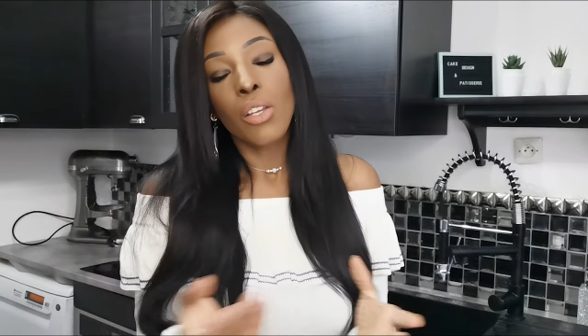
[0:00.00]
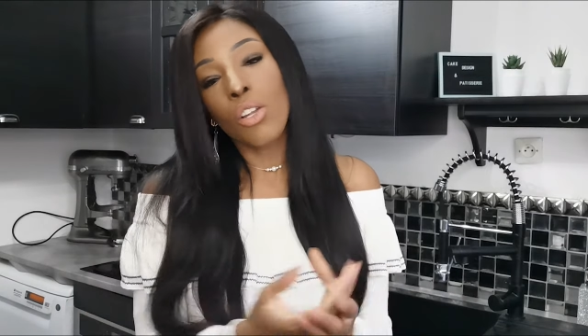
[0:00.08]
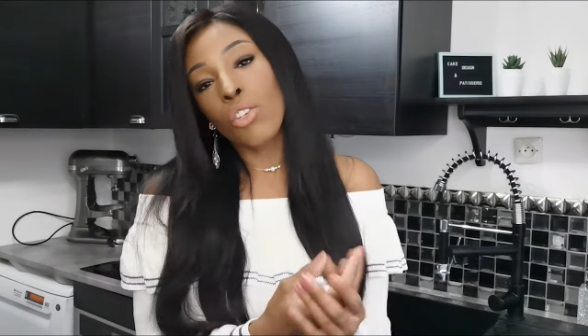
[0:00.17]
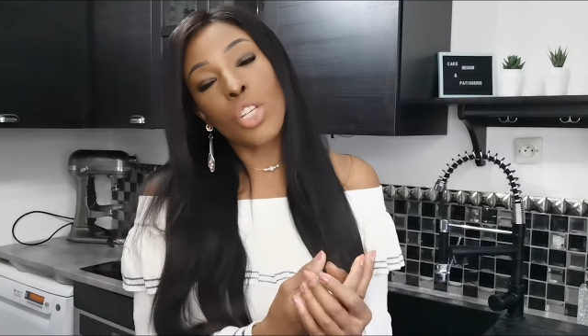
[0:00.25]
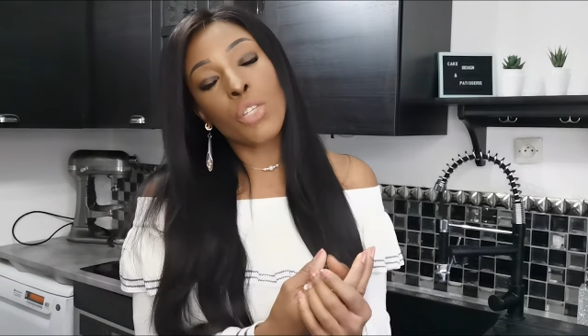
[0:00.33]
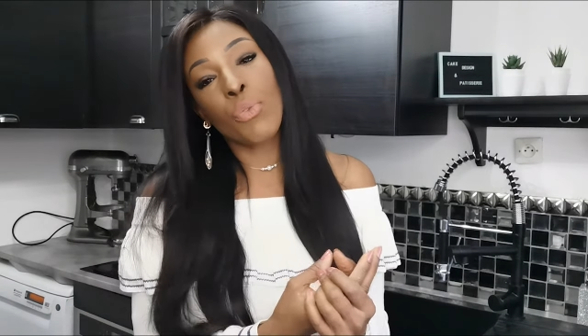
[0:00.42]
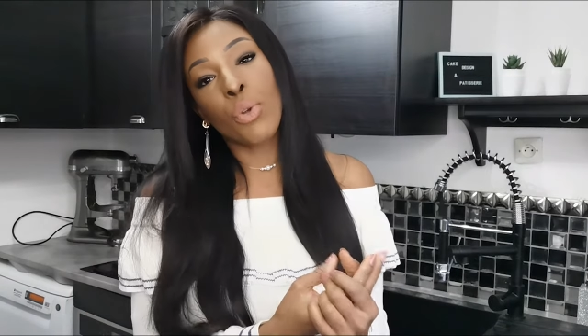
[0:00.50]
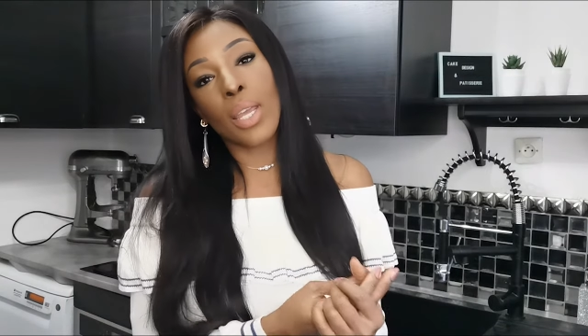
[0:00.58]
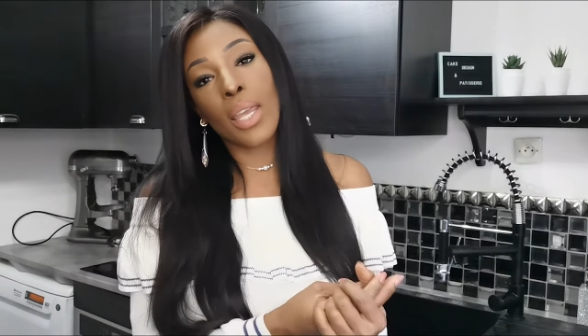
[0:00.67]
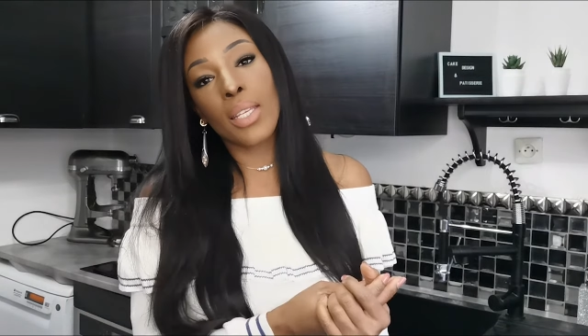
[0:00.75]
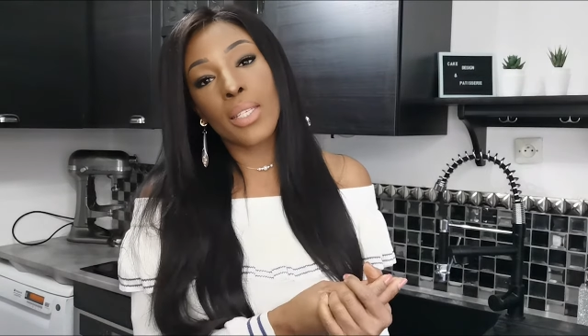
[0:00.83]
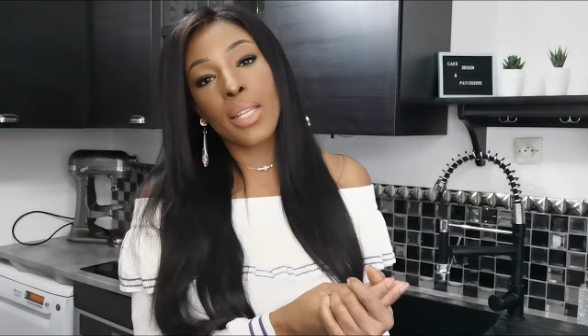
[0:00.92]
not just for
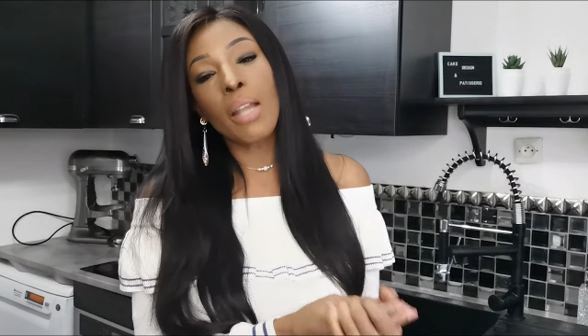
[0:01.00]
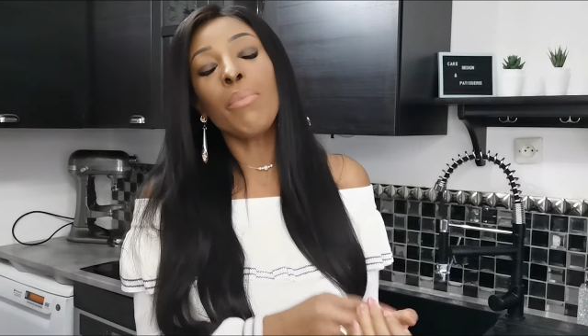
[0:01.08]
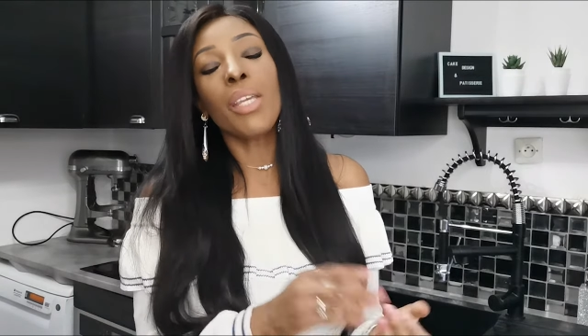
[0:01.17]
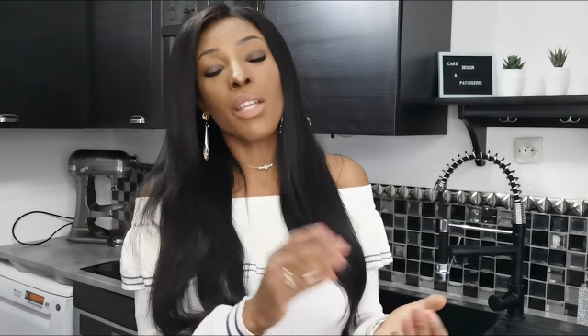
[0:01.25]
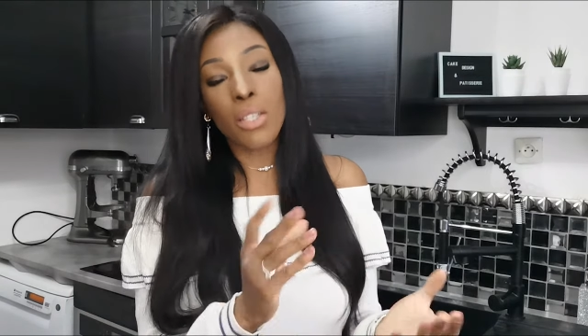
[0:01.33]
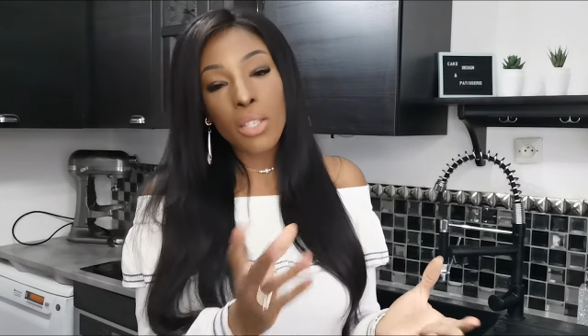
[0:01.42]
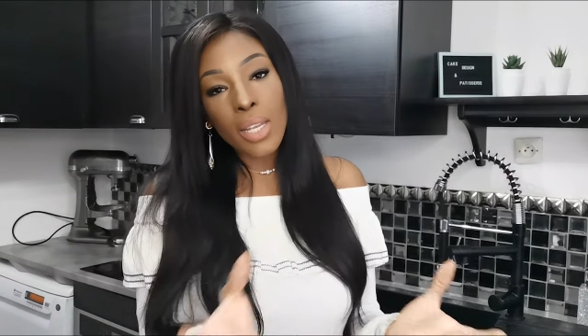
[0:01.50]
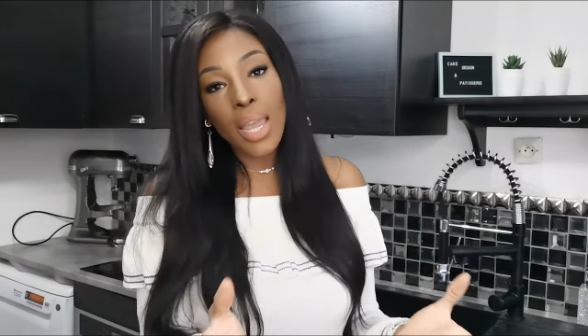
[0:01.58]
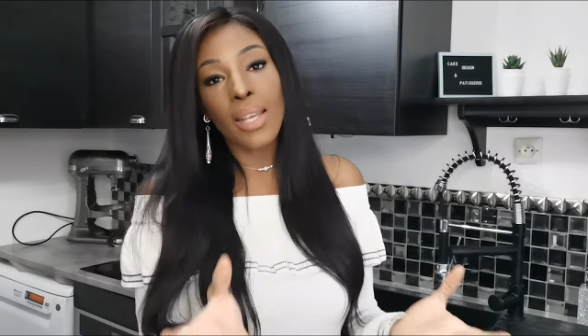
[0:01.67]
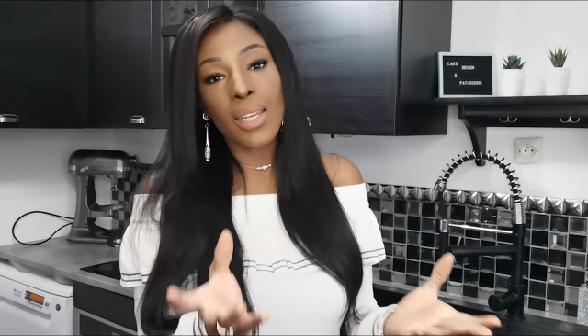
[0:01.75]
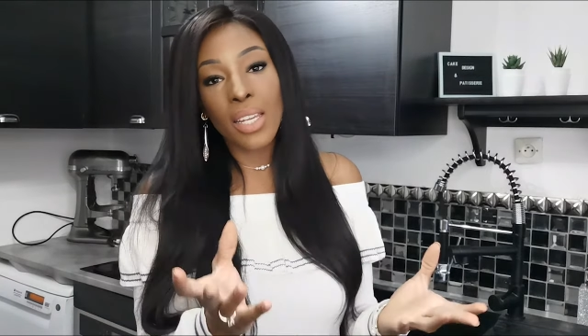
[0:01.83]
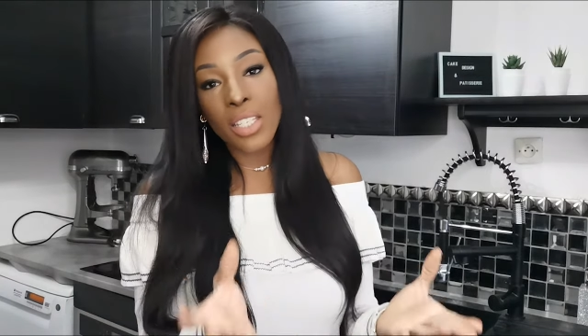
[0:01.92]
cake design, because
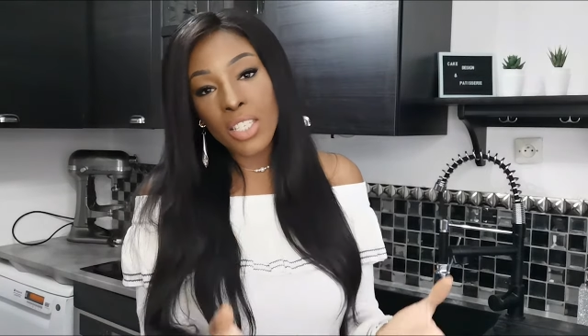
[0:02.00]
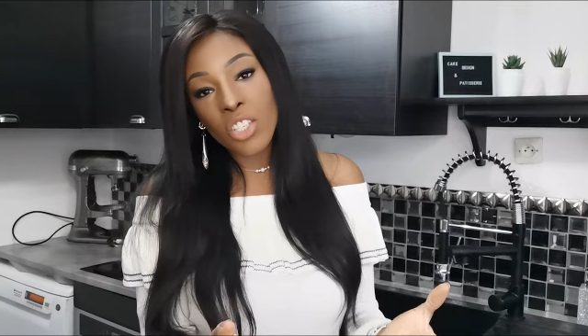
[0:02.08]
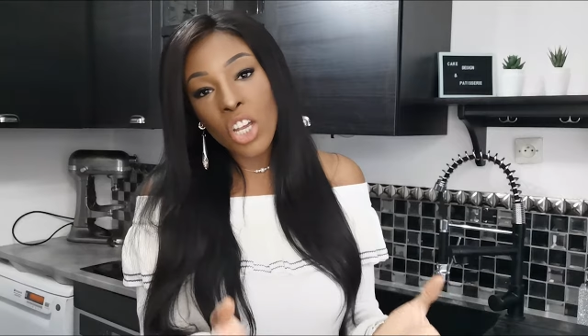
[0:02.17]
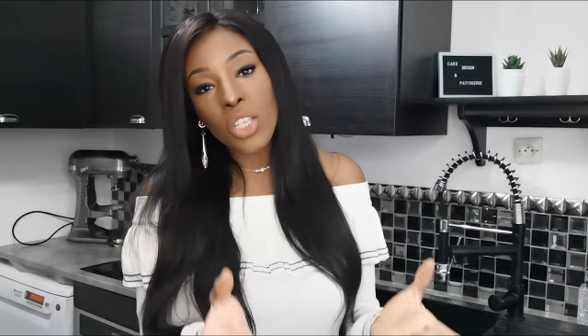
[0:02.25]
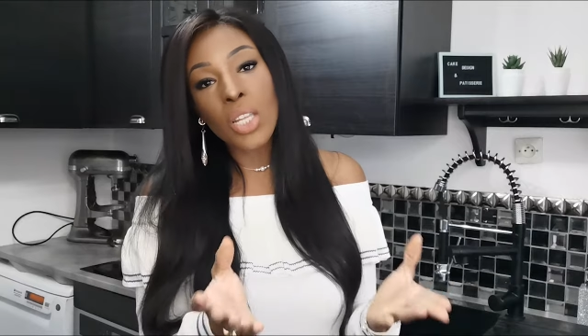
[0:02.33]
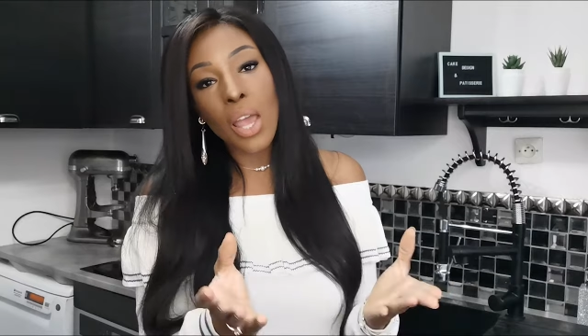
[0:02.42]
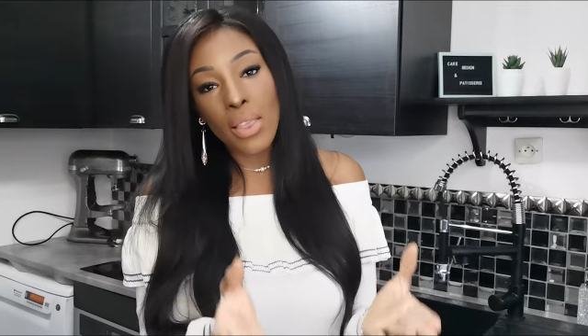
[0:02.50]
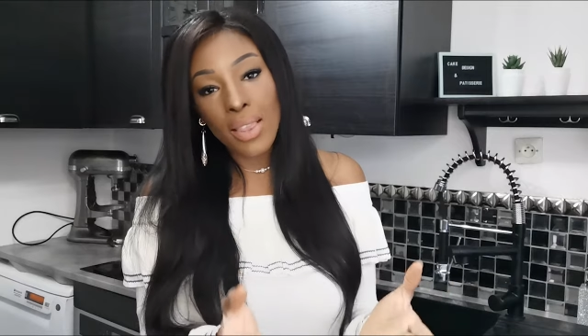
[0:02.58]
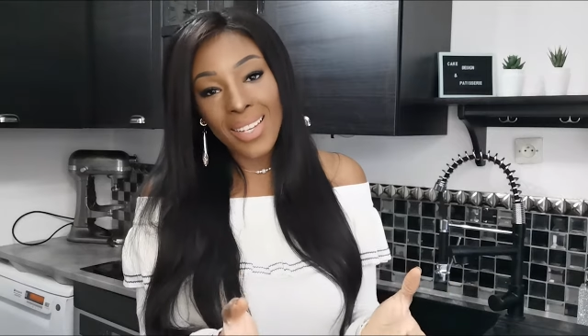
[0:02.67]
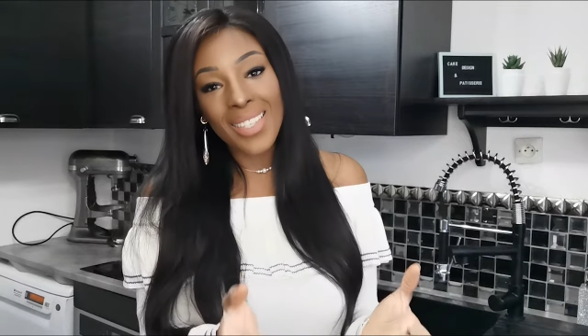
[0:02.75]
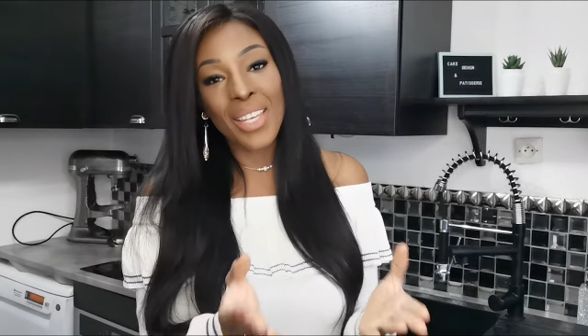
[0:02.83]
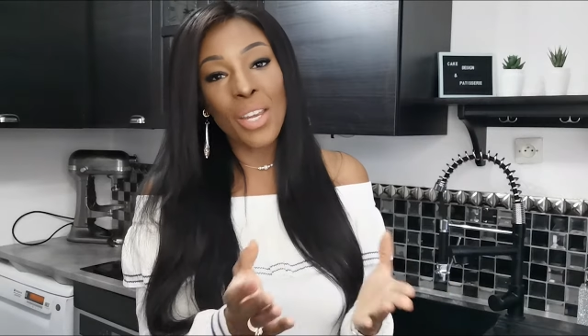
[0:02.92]
again, it's just an
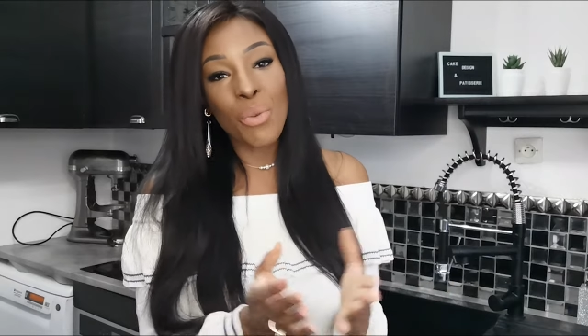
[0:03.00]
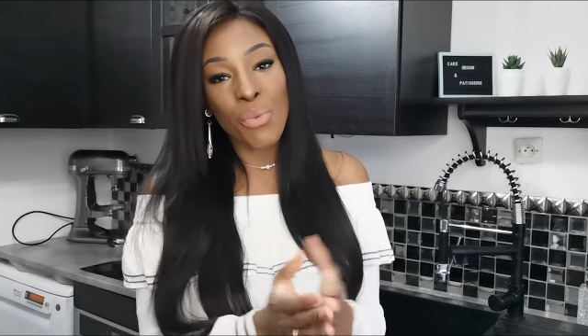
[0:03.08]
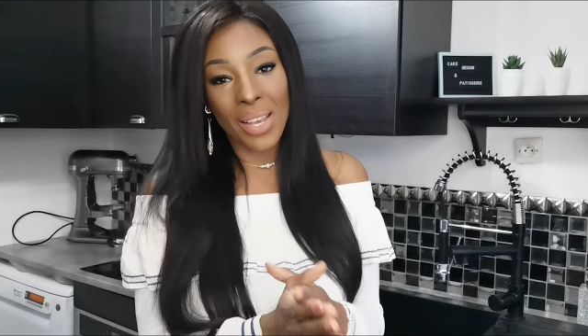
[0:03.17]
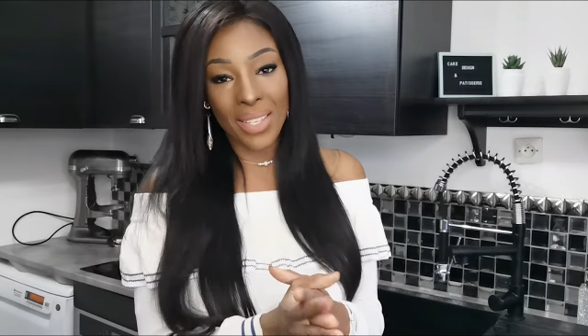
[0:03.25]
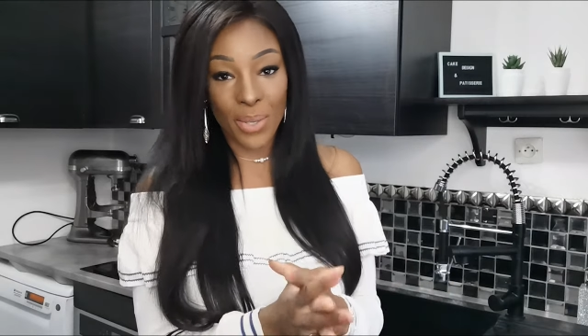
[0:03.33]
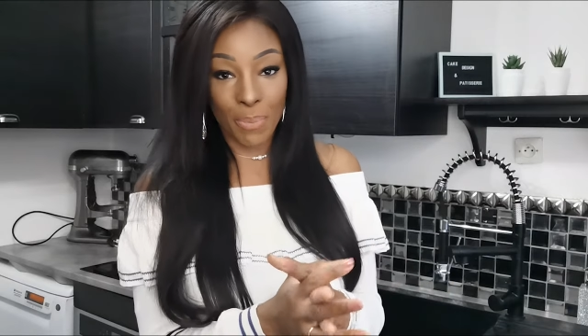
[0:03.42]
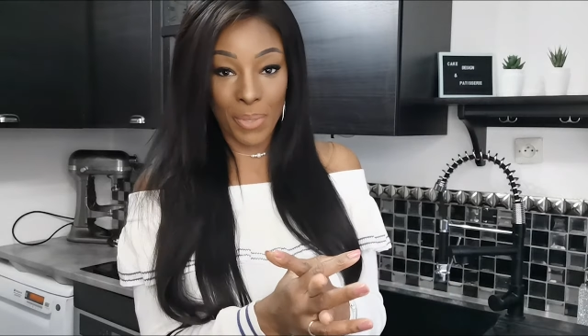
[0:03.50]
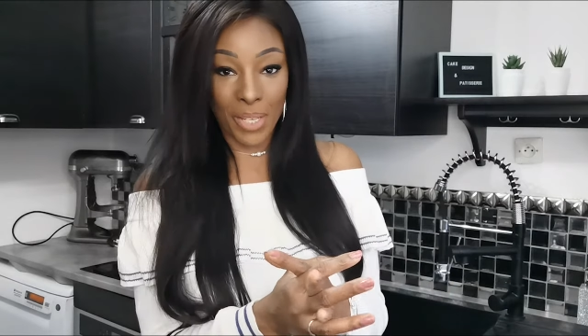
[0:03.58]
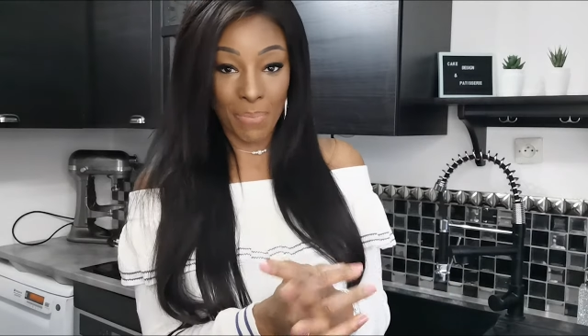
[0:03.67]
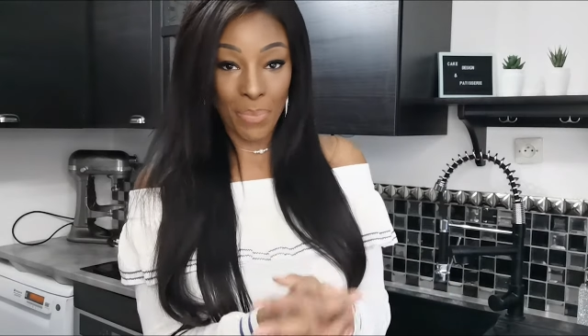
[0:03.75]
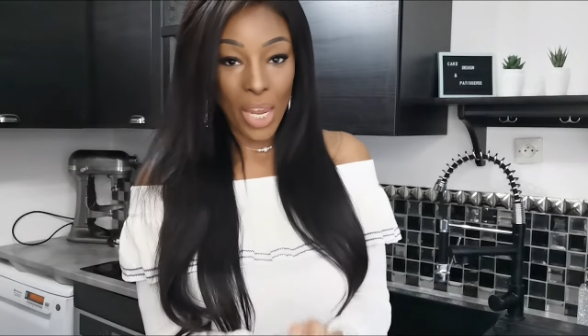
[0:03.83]
easy recipe.